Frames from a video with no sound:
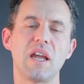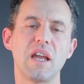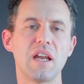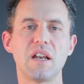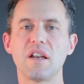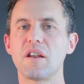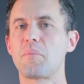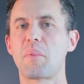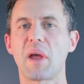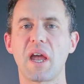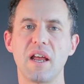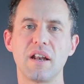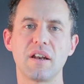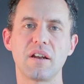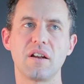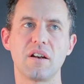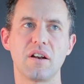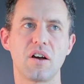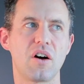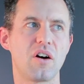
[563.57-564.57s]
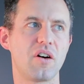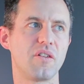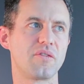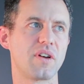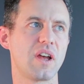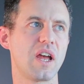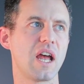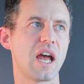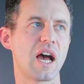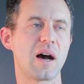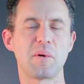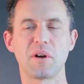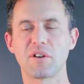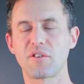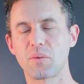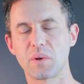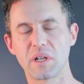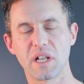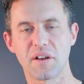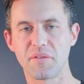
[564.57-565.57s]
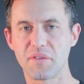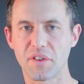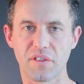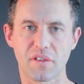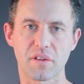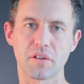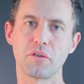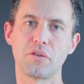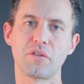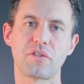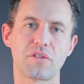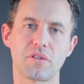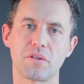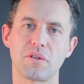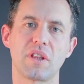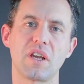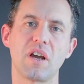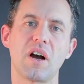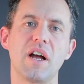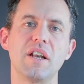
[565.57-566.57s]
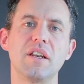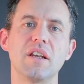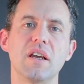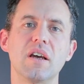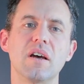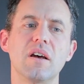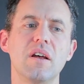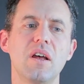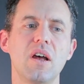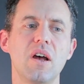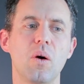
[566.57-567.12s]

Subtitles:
independent of how much we love the solution or the idea?